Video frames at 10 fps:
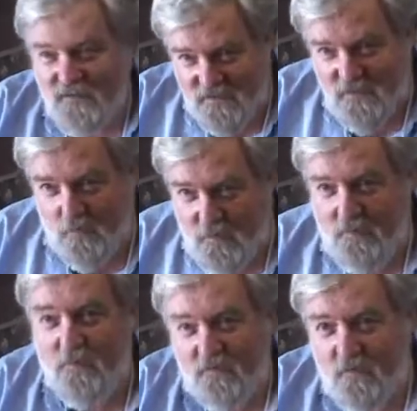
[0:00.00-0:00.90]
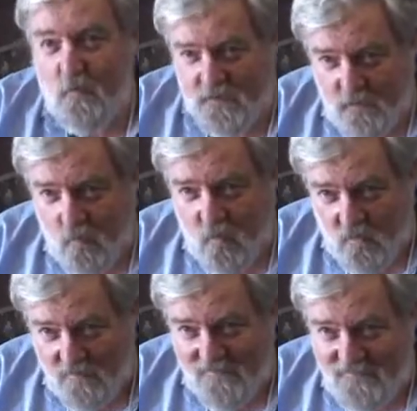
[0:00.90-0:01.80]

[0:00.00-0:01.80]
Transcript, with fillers: to kill people to win the war.